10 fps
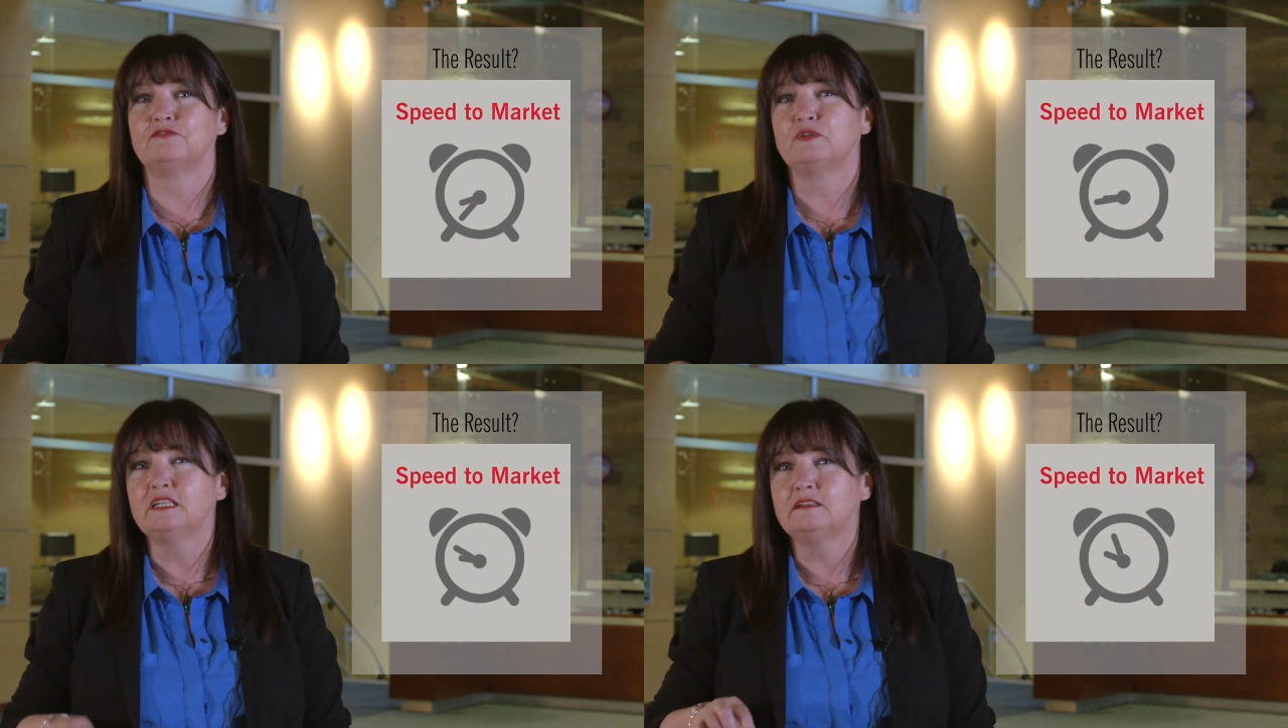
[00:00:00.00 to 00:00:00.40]

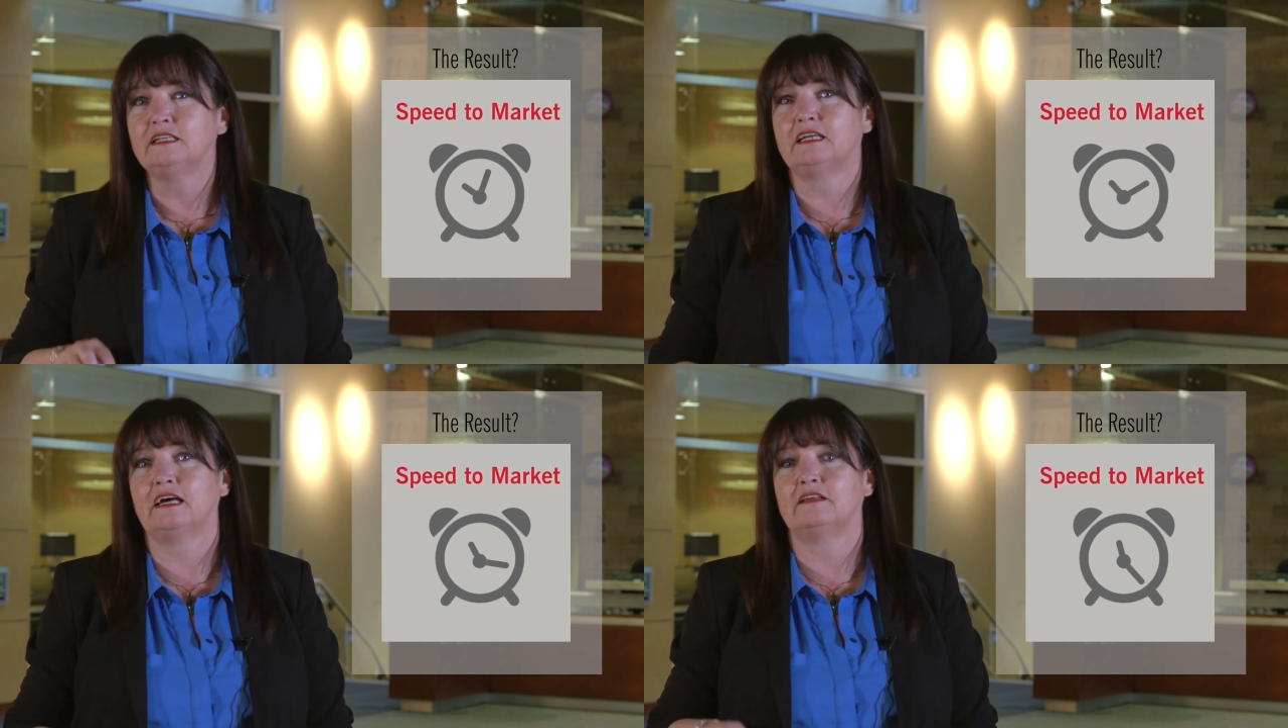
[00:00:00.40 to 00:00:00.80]

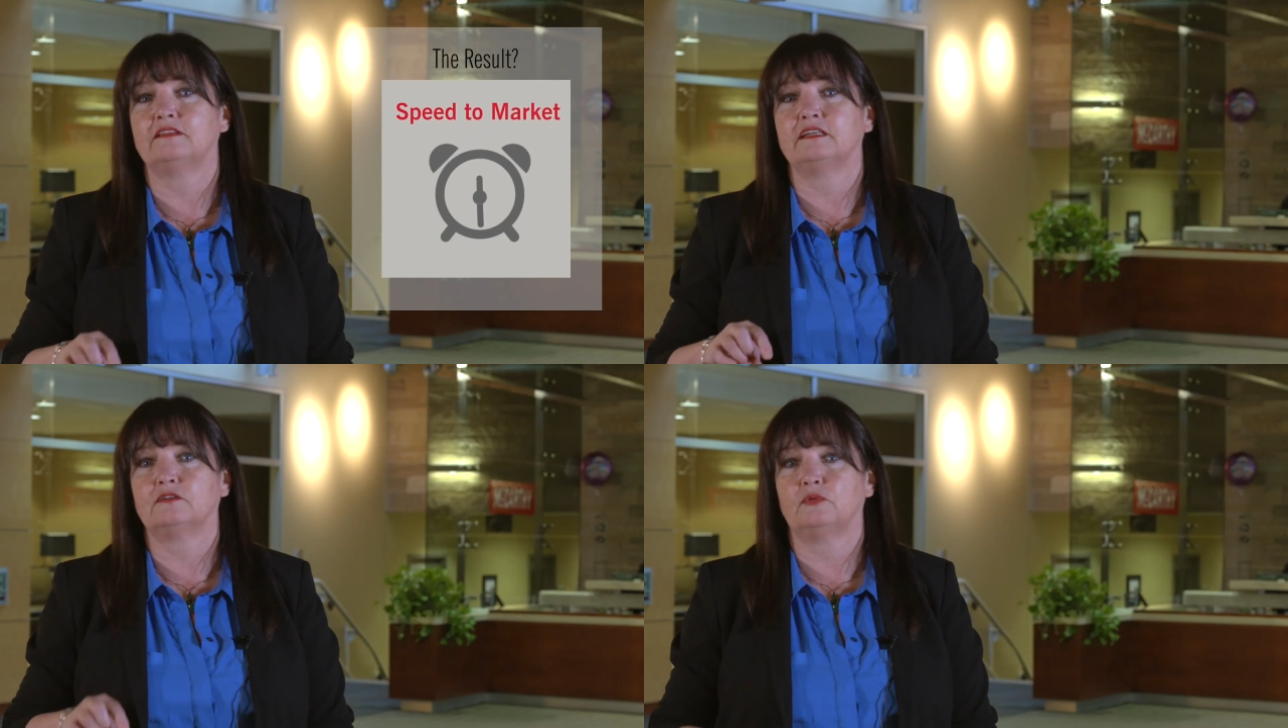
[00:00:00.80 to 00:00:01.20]
really get
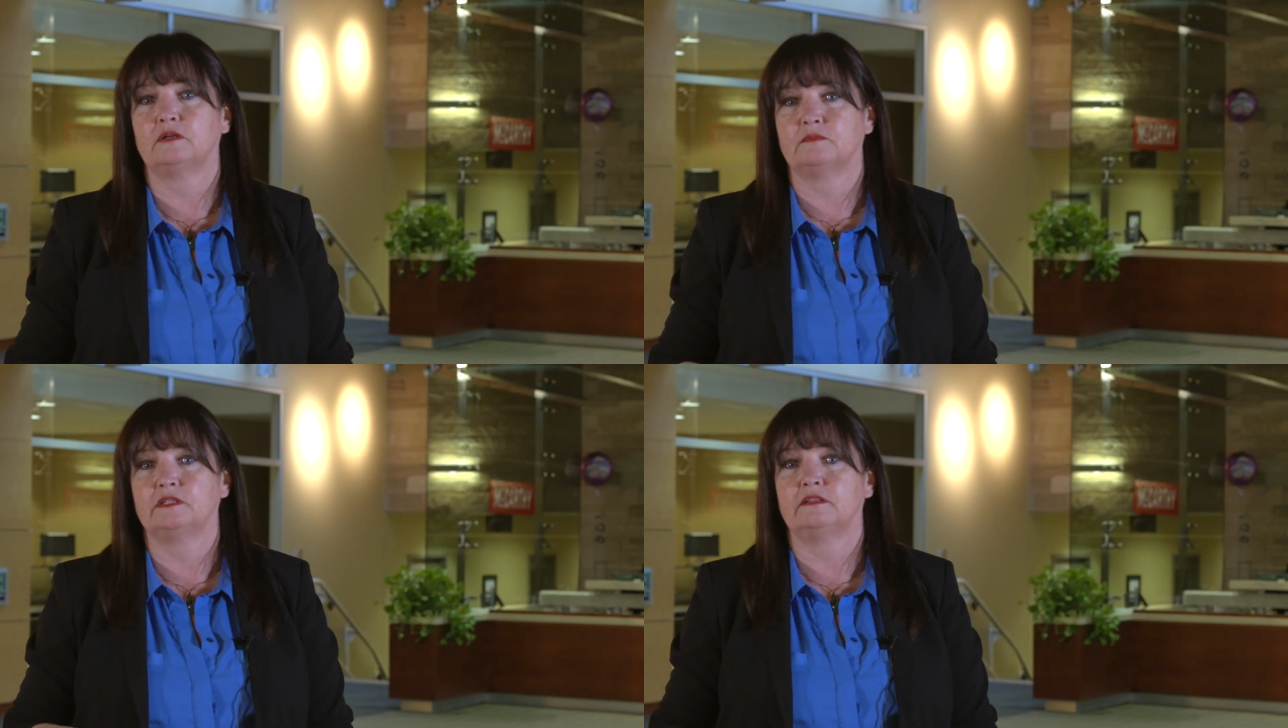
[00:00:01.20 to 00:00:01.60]
the
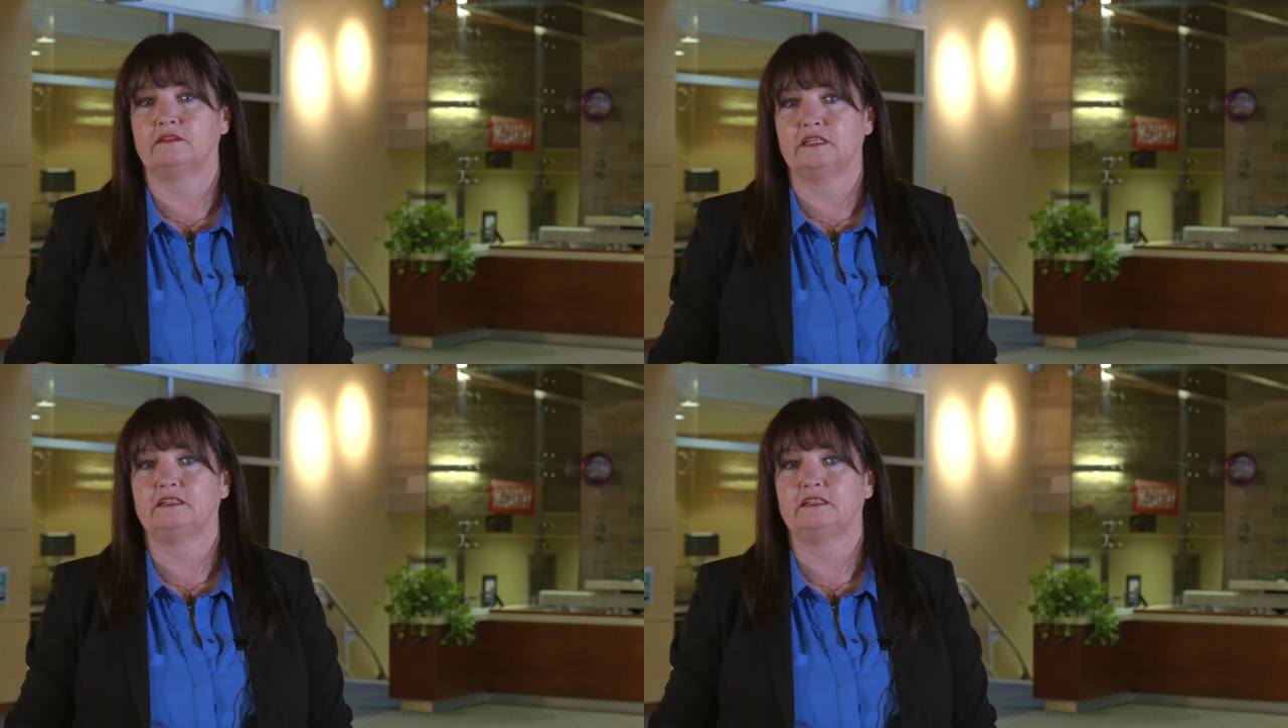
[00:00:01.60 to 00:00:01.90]
equipment that they